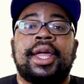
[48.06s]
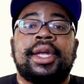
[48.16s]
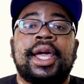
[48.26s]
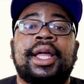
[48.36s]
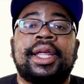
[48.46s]

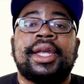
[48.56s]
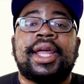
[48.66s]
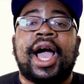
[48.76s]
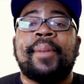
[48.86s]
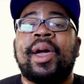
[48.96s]
Nickel and
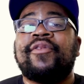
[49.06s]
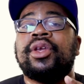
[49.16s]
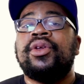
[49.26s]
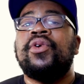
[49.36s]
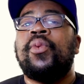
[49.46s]
Dime have a
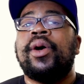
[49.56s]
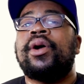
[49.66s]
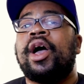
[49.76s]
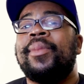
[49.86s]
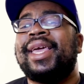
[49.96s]
new wheel
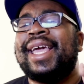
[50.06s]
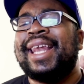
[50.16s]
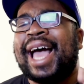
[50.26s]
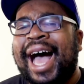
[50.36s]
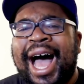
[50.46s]
coming in
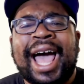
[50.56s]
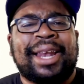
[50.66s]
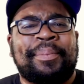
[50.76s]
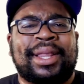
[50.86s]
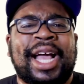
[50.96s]
hot,
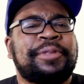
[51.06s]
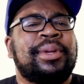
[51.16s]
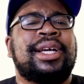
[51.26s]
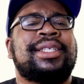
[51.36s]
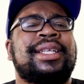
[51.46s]
but that's
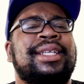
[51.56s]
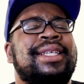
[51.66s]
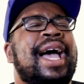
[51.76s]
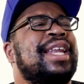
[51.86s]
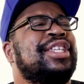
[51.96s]
because the
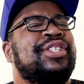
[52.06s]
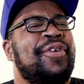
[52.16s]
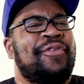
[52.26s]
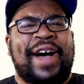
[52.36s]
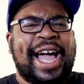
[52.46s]
design is
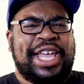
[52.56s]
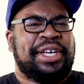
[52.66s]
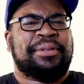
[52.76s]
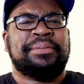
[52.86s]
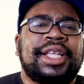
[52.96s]
so fire.
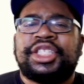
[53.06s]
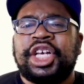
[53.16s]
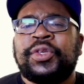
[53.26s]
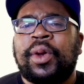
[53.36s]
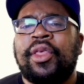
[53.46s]
It's
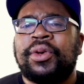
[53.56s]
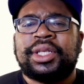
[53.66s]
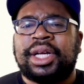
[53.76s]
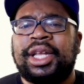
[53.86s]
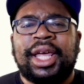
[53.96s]
just one of those
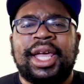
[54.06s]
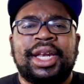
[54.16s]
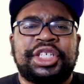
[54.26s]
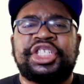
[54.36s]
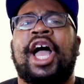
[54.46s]

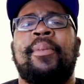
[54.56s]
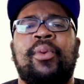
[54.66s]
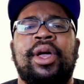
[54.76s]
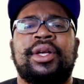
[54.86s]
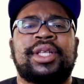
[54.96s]
clean shop
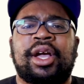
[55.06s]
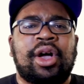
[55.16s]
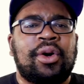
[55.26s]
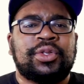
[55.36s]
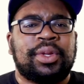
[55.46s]
wheels that
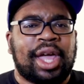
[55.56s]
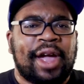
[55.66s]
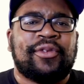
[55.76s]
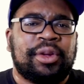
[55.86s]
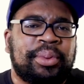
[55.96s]
goes with
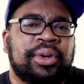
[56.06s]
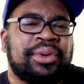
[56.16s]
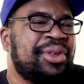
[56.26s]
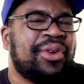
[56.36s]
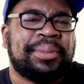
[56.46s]
every boot,
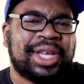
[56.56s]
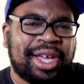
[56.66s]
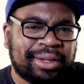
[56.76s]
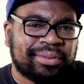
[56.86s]
you know what I'm saying?